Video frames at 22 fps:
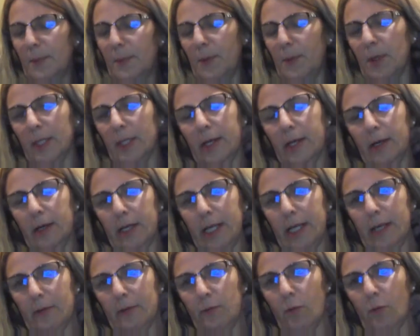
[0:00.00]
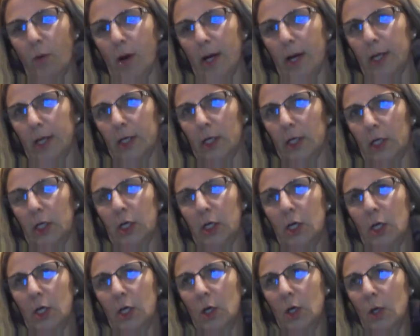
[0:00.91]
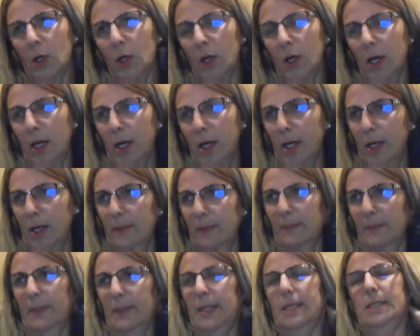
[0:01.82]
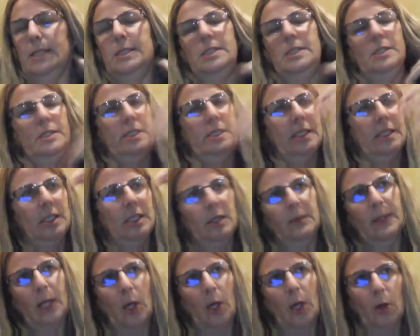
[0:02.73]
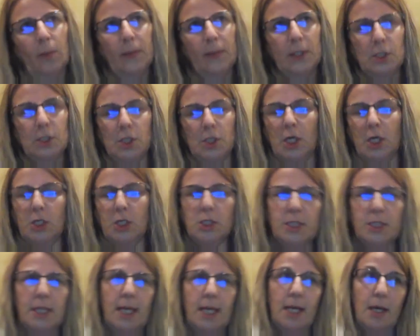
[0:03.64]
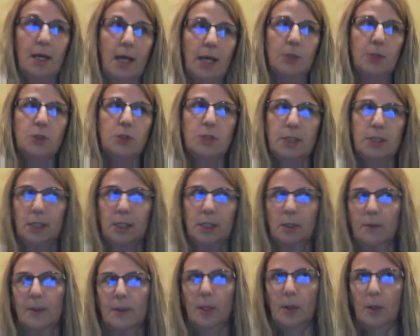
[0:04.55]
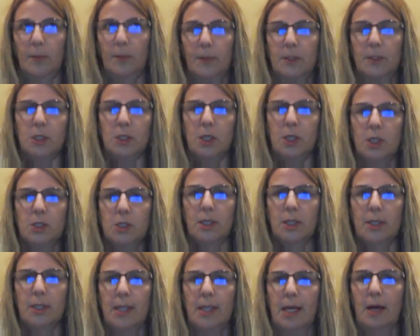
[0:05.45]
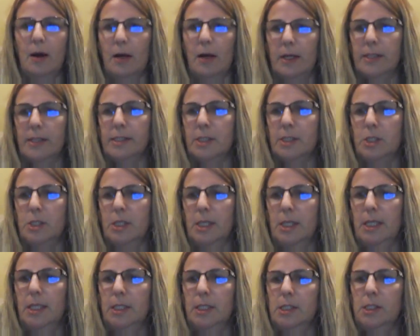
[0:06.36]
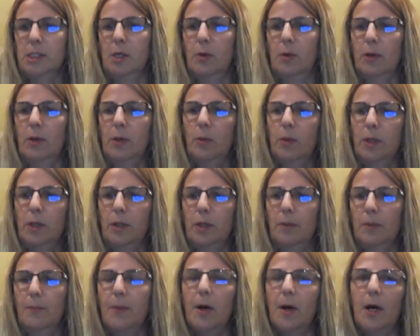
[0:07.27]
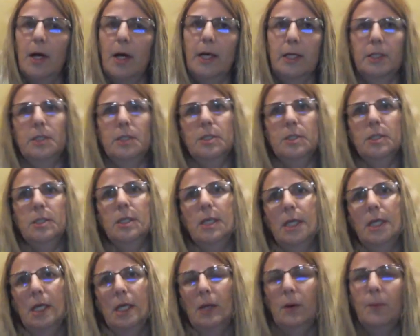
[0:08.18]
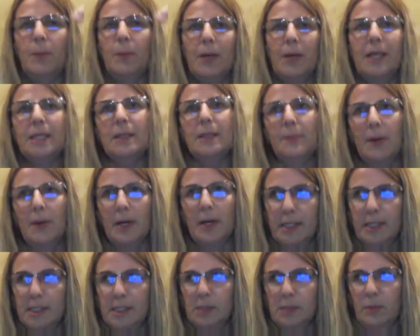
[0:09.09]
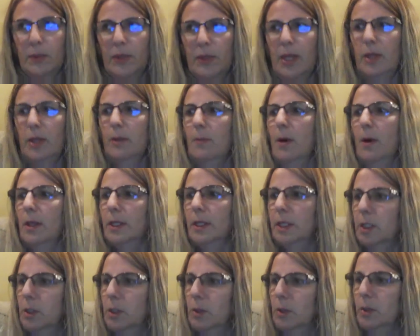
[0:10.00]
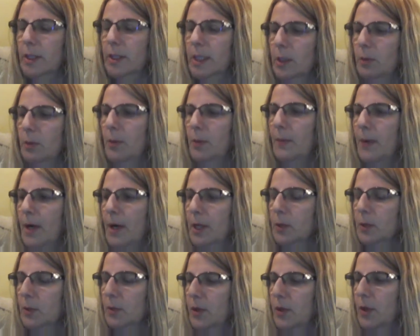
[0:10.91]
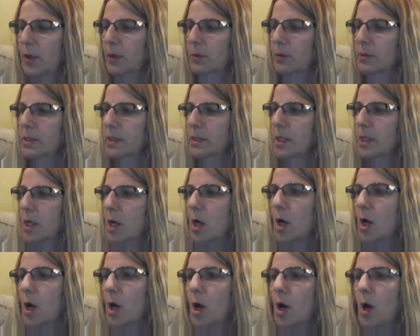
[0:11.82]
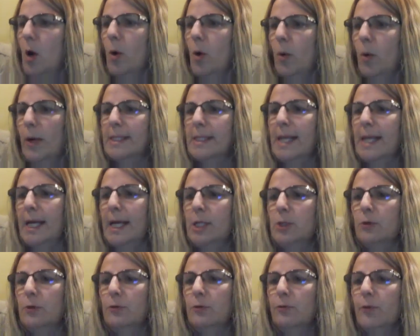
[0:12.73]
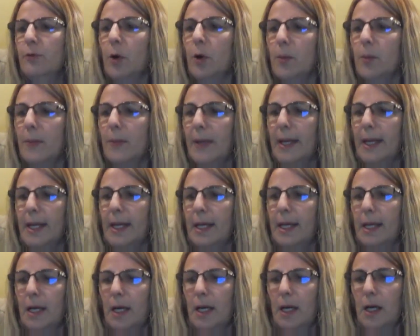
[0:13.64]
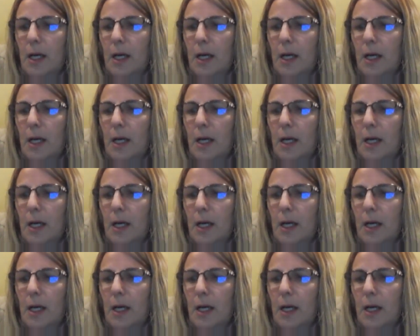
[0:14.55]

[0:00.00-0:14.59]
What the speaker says: polarity of water is there's a little bit of open charge on that hydrogen, a little bit of open charge on that oxygen, and so it will bond. It will break the bonds with the other molecule, and it will bond with those. Whereas hydrophobic,